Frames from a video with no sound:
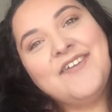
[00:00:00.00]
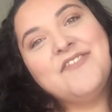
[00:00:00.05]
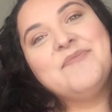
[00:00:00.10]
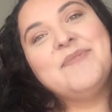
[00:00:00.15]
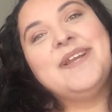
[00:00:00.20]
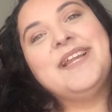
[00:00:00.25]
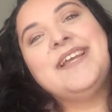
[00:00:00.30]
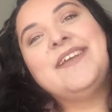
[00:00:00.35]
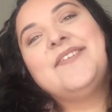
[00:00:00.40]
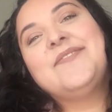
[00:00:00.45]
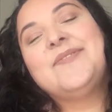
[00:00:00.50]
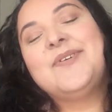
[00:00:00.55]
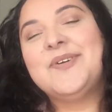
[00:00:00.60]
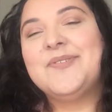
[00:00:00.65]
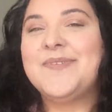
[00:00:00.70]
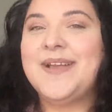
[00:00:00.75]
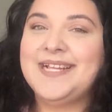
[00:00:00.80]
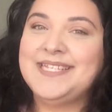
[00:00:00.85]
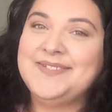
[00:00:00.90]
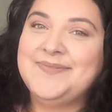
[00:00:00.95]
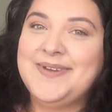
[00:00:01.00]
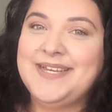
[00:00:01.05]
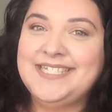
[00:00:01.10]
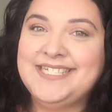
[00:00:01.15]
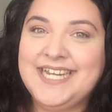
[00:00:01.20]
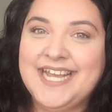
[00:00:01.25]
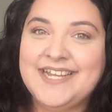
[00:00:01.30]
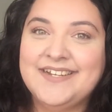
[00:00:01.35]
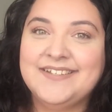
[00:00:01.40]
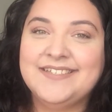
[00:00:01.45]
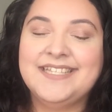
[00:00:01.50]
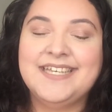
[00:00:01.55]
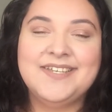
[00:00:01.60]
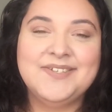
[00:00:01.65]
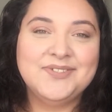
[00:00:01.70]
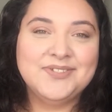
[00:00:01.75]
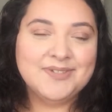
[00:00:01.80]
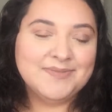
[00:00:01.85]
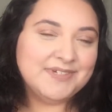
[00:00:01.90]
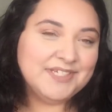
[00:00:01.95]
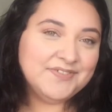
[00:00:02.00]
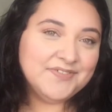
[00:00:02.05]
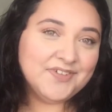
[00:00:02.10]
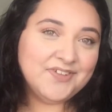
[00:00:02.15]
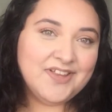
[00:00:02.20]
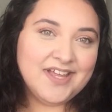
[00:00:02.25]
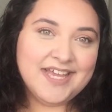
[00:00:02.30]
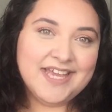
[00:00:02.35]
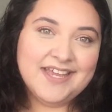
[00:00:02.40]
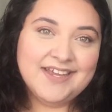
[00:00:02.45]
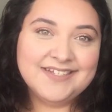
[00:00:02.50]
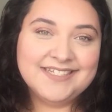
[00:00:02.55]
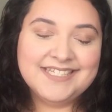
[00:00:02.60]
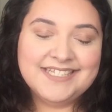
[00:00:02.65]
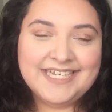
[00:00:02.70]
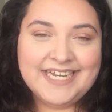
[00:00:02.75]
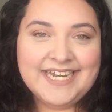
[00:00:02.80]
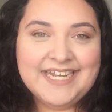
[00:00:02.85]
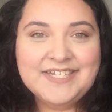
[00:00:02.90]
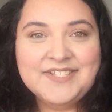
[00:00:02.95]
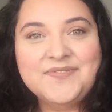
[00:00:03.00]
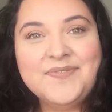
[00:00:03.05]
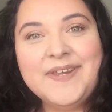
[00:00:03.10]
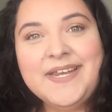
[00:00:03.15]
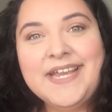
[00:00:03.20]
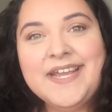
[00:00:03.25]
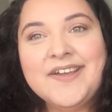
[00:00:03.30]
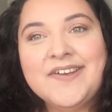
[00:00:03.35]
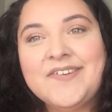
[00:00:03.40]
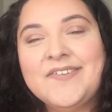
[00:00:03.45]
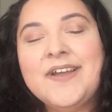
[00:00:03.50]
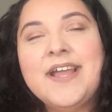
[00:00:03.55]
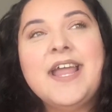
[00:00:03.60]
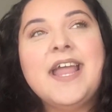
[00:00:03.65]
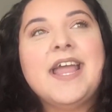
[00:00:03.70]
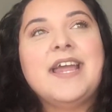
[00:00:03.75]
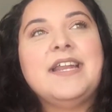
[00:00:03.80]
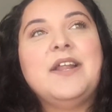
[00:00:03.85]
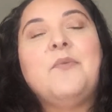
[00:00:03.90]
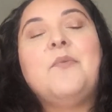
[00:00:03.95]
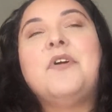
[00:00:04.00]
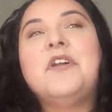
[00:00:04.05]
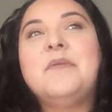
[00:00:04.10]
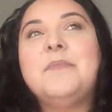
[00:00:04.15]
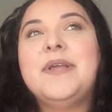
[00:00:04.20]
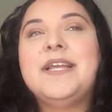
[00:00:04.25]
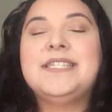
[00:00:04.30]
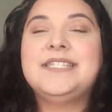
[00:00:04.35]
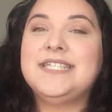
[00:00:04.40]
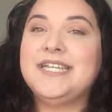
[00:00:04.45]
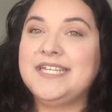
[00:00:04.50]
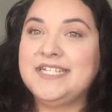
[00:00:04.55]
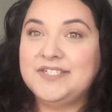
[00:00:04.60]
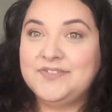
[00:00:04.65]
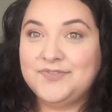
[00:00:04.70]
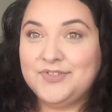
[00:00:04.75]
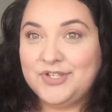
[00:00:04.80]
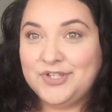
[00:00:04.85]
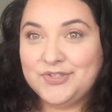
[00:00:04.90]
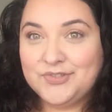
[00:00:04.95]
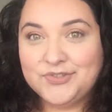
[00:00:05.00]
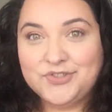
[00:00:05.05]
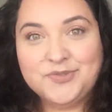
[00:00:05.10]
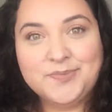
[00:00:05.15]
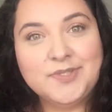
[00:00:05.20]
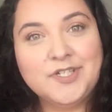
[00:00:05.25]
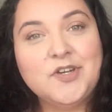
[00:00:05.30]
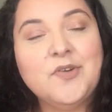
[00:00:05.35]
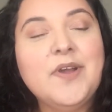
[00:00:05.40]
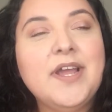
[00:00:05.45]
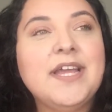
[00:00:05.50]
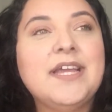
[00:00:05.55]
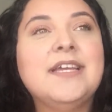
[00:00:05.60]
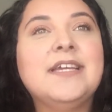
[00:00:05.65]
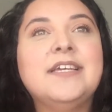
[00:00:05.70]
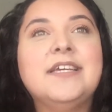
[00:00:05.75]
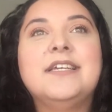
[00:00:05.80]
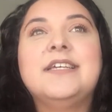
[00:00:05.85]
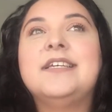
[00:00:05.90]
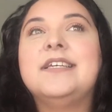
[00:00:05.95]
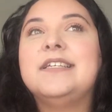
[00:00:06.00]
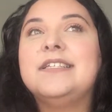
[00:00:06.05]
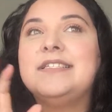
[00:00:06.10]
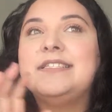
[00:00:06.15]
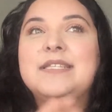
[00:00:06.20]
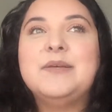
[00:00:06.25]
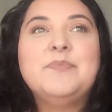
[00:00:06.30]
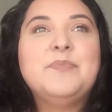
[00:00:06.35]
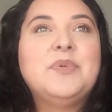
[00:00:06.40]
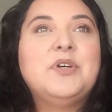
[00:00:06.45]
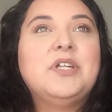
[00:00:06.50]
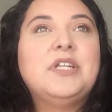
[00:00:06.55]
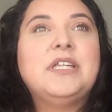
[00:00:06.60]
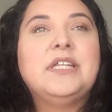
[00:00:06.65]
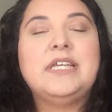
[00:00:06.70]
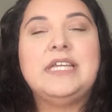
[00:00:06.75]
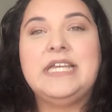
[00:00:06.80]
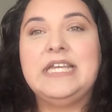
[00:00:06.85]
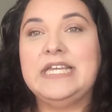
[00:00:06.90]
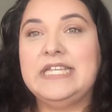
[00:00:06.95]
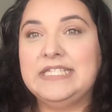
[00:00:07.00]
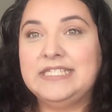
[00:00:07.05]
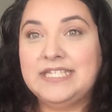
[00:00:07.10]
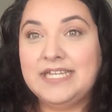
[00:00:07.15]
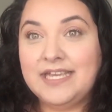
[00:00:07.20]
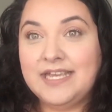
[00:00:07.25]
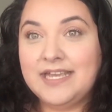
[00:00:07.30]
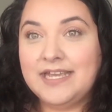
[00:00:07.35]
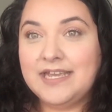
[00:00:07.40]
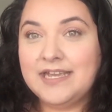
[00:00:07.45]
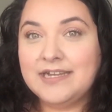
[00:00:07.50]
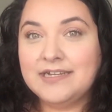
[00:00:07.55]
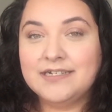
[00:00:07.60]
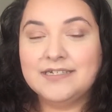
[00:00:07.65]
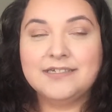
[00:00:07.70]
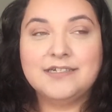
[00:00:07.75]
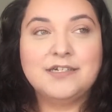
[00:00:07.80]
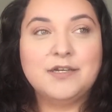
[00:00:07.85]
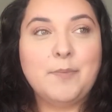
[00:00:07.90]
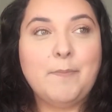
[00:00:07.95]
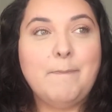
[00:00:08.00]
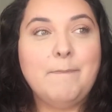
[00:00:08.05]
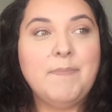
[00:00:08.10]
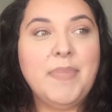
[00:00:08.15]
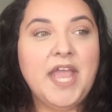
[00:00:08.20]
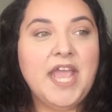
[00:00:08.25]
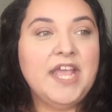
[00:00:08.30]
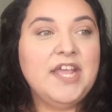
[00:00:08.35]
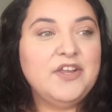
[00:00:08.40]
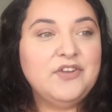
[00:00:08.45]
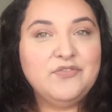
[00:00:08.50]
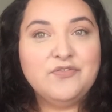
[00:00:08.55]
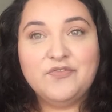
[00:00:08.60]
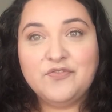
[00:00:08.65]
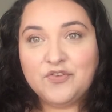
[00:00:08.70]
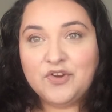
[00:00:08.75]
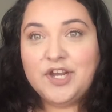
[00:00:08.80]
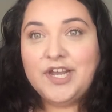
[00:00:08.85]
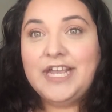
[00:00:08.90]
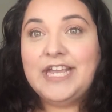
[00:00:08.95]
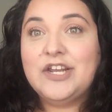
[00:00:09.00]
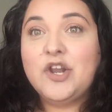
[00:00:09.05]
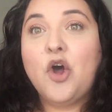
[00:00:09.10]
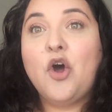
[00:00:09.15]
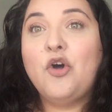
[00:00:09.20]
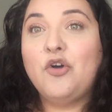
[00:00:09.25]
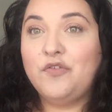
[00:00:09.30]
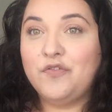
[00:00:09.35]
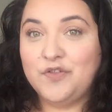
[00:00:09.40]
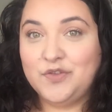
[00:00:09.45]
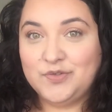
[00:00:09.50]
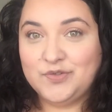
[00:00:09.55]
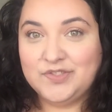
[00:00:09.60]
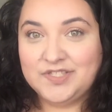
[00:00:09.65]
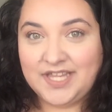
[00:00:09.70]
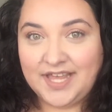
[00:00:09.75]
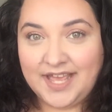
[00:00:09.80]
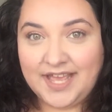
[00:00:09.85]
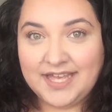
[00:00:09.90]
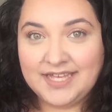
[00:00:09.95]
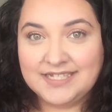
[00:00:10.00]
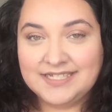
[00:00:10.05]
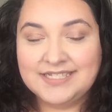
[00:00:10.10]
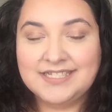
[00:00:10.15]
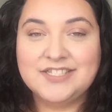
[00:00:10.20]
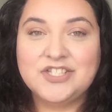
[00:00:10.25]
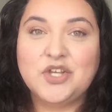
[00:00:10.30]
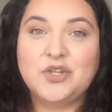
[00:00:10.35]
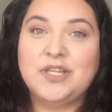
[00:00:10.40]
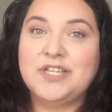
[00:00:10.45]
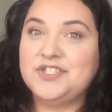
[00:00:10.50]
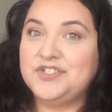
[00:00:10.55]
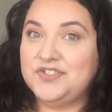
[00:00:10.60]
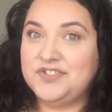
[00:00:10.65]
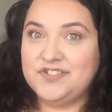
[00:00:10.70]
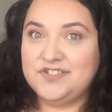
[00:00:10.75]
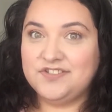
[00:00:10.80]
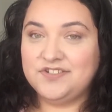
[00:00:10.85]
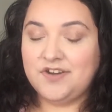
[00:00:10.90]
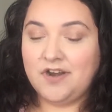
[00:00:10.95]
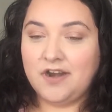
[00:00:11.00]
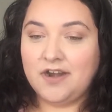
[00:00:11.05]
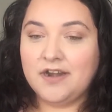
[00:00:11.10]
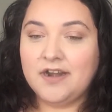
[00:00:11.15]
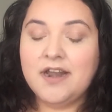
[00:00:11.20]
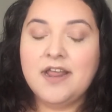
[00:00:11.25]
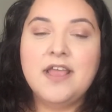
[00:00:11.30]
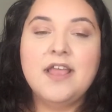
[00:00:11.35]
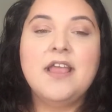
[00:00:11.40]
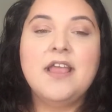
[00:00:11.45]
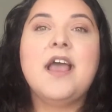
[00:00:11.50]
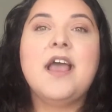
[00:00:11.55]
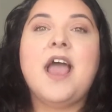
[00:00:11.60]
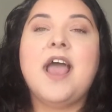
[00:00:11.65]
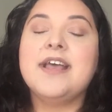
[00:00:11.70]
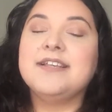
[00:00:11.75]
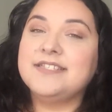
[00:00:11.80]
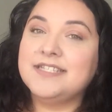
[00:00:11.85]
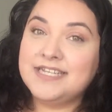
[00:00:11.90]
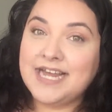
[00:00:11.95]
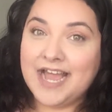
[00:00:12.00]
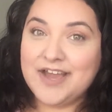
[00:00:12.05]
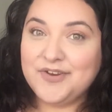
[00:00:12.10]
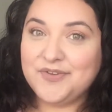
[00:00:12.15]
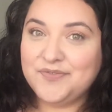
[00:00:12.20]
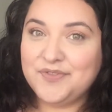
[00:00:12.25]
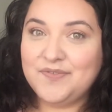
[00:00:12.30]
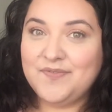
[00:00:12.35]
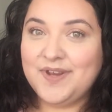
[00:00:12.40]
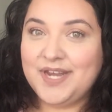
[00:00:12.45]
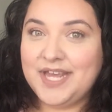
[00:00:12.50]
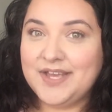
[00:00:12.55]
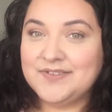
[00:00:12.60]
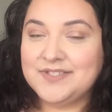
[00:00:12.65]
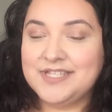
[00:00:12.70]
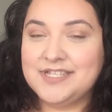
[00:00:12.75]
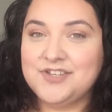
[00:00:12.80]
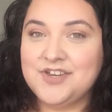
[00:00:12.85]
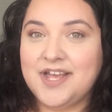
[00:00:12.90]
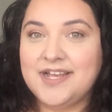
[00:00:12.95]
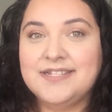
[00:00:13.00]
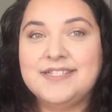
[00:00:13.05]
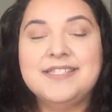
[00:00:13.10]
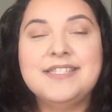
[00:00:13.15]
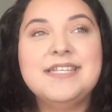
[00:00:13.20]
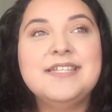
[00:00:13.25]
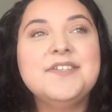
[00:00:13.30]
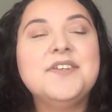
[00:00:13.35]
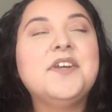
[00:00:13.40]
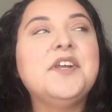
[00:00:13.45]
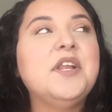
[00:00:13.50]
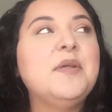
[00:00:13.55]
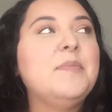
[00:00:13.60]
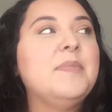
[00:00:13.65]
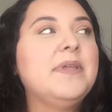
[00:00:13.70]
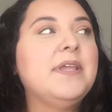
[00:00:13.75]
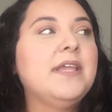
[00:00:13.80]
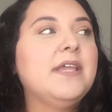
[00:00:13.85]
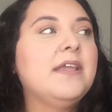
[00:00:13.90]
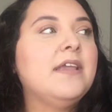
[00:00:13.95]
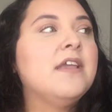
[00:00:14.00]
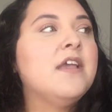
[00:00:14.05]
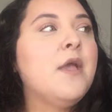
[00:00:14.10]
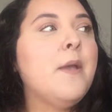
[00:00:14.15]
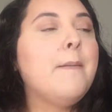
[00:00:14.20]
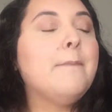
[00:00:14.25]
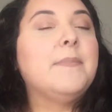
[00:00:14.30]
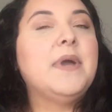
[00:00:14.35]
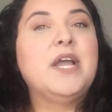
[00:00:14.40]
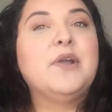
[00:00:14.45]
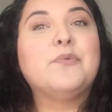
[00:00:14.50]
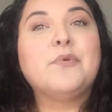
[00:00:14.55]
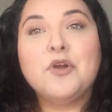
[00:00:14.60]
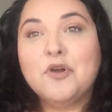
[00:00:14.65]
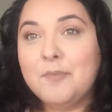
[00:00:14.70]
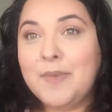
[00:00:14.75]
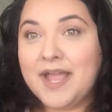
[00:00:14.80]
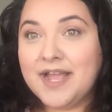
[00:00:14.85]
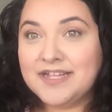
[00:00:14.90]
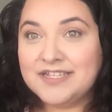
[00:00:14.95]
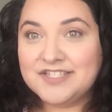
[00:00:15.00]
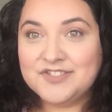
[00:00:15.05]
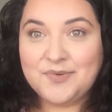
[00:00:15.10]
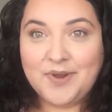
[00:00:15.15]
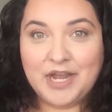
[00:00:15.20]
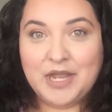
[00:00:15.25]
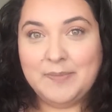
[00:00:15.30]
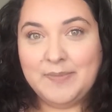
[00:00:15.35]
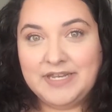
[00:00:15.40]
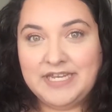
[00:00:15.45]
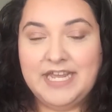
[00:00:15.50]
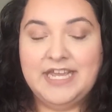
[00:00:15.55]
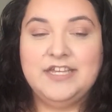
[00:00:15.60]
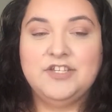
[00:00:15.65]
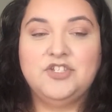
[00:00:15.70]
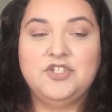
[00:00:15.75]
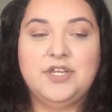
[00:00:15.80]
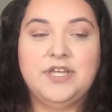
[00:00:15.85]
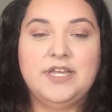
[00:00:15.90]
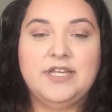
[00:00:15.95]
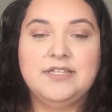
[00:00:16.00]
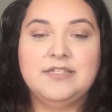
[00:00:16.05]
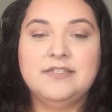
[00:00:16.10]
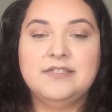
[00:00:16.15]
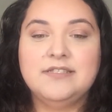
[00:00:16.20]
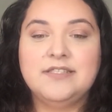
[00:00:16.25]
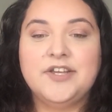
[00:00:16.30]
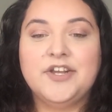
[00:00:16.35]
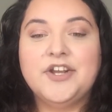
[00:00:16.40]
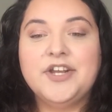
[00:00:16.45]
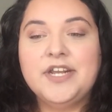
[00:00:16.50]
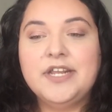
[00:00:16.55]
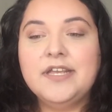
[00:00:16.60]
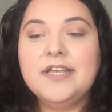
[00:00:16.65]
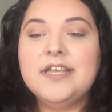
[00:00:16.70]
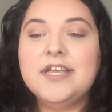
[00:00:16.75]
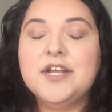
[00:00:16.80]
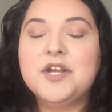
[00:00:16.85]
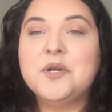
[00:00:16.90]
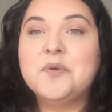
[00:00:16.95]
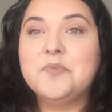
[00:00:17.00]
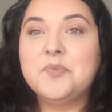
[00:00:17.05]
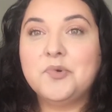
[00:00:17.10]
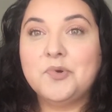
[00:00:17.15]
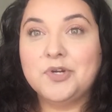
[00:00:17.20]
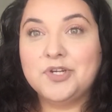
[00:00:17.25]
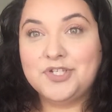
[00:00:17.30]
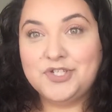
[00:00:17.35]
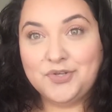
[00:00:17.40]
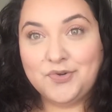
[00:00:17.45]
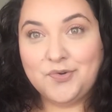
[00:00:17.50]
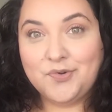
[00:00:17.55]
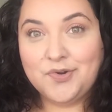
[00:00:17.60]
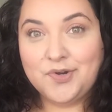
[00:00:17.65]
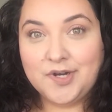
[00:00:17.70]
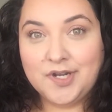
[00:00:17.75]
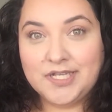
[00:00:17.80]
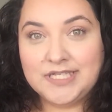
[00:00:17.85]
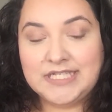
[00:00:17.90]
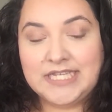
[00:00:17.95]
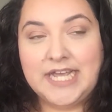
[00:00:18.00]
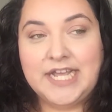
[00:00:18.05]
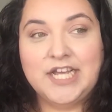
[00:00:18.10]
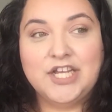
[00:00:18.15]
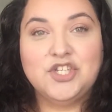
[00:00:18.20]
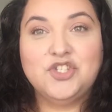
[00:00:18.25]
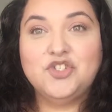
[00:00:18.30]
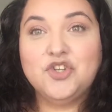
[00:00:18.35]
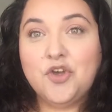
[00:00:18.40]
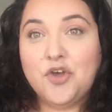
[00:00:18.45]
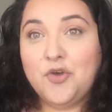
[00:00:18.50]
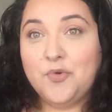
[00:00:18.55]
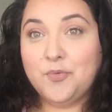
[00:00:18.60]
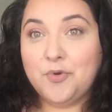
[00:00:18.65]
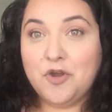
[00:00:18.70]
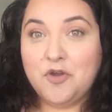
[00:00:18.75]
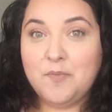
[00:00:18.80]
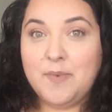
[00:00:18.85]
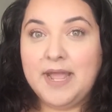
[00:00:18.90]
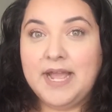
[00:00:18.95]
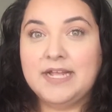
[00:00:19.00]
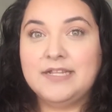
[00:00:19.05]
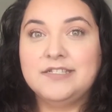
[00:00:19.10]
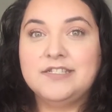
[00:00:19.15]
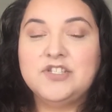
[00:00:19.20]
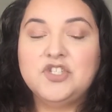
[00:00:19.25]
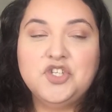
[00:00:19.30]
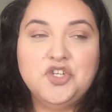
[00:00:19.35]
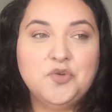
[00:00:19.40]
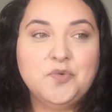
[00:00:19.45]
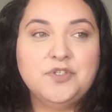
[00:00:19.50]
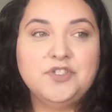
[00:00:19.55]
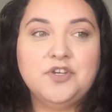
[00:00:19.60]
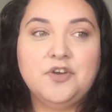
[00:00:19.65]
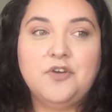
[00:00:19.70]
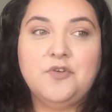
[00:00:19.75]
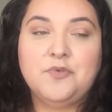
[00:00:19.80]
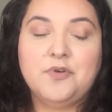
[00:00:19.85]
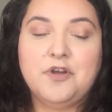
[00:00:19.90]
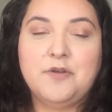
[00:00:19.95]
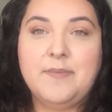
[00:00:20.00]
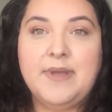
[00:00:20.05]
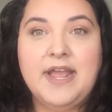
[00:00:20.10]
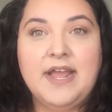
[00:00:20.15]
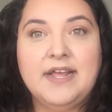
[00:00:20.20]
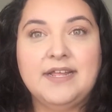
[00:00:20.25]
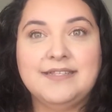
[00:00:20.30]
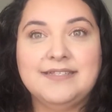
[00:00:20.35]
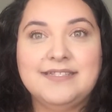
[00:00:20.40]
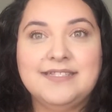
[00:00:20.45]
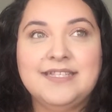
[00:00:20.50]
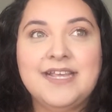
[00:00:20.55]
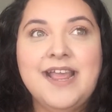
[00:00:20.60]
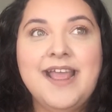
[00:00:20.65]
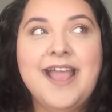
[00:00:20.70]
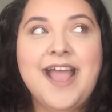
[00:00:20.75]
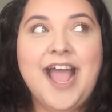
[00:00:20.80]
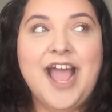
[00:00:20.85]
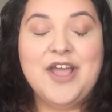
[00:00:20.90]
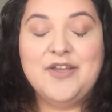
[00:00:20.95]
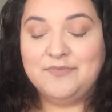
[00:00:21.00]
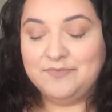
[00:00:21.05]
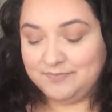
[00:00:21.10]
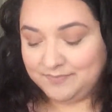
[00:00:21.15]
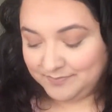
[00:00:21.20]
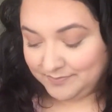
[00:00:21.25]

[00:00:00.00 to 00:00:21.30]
everybody, and welcome back to my channel. Thank you so much for clicking on today's video, and I want to make today's video super quick, simple, easy, pain-free, and all of those things. So let's just start. As the title of the video suggests, these are going to be my romance recommendations. They're going to gear more towards like adult romance, new adult romance. I'm